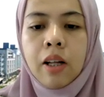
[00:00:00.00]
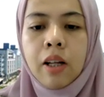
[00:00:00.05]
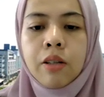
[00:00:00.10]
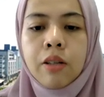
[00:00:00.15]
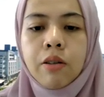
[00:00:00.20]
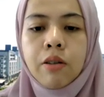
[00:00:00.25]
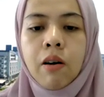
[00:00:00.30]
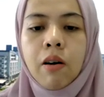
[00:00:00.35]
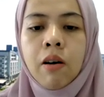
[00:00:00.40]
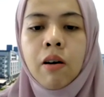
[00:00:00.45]

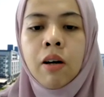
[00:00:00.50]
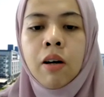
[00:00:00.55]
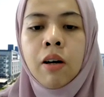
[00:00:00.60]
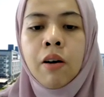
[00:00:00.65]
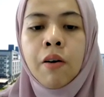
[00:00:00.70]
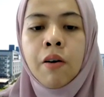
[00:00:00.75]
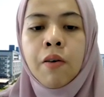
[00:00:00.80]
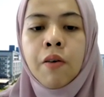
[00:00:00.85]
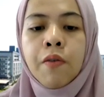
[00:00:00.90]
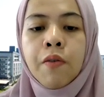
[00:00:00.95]
So
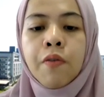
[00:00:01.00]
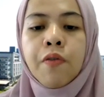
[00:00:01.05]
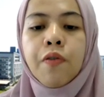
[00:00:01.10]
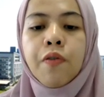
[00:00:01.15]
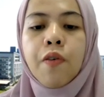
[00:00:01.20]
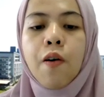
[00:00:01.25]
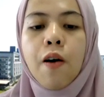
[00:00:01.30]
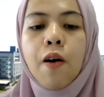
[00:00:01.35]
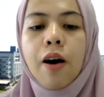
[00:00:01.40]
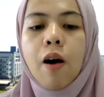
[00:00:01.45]

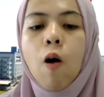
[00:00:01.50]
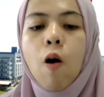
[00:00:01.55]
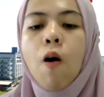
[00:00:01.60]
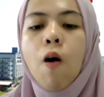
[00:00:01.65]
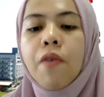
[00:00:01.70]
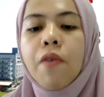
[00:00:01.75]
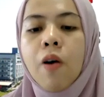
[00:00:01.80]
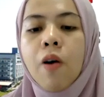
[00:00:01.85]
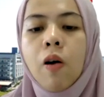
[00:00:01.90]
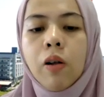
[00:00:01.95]
for
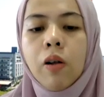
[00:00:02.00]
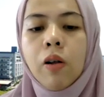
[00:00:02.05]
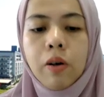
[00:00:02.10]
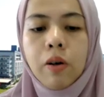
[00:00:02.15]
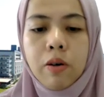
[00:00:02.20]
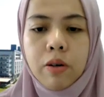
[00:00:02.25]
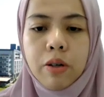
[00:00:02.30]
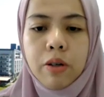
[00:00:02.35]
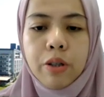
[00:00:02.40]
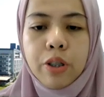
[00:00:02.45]
overhaul
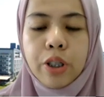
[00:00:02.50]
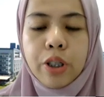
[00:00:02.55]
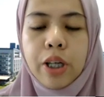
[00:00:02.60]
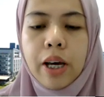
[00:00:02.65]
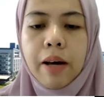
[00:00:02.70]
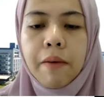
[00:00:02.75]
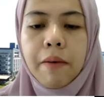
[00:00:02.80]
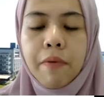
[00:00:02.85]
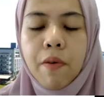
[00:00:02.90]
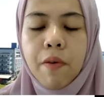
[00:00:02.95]
costs,
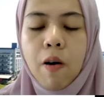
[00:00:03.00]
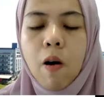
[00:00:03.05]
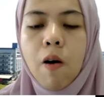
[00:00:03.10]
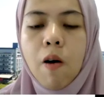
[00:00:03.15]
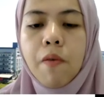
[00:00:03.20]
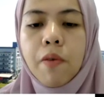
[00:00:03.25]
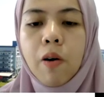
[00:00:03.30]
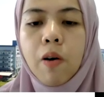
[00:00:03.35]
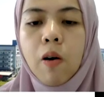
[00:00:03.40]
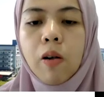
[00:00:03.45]
yeah,
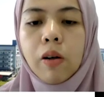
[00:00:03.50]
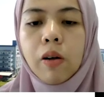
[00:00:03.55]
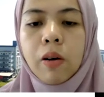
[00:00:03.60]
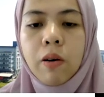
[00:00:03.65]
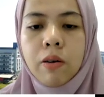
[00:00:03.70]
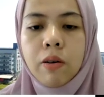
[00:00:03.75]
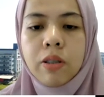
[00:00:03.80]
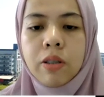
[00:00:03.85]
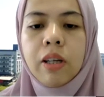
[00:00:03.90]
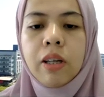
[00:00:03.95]

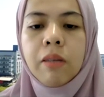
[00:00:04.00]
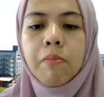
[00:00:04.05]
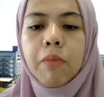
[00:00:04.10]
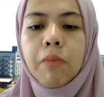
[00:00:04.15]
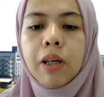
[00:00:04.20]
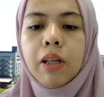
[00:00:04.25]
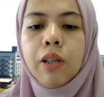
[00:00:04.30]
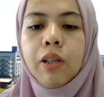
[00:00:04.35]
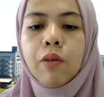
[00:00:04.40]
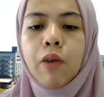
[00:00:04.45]
it
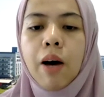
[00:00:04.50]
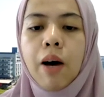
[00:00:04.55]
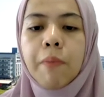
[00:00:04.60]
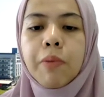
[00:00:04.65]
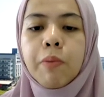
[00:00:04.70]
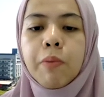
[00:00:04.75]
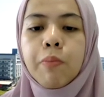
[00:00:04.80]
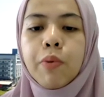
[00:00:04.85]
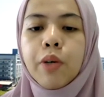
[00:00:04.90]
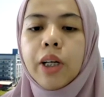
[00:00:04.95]
means you have
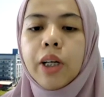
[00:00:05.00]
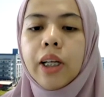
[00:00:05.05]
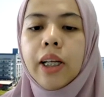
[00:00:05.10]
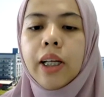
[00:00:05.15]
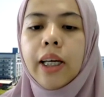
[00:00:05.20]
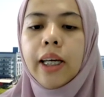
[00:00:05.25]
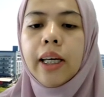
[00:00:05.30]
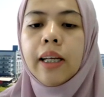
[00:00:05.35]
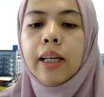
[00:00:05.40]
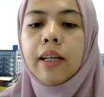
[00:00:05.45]
to put
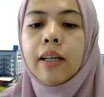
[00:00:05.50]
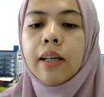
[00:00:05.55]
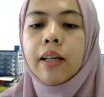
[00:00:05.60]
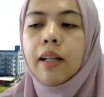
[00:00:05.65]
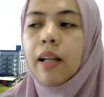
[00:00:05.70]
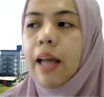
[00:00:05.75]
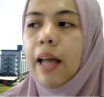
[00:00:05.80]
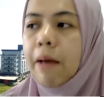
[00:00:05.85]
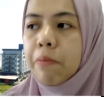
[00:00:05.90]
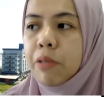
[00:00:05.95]
it in the
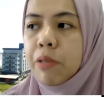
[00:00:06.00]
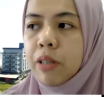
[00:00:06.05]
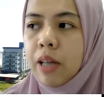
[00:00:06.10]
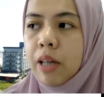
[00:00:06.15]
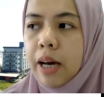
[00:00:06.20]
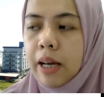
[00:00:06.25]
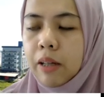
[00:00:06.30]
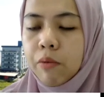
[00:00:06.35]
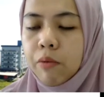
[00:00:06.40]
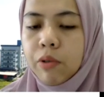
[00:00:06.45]
left
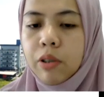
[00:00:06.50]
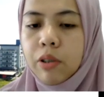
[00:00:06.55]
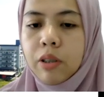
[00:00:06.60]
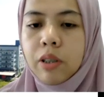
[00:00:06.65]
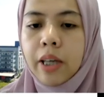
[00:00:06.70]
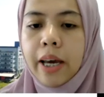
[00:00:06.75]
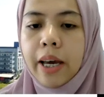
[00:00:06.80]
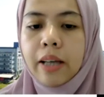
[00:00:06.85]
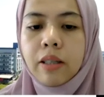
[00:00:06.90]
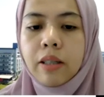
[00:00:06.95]
side, which is
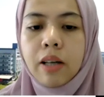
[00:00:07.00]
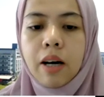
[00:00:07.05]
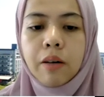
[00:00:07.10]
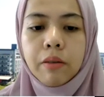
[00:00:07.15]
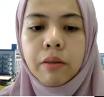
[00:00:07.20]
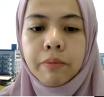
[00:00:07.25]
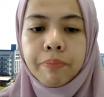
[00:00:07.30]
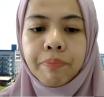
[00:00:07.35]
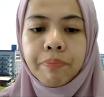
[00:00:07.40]
cash out.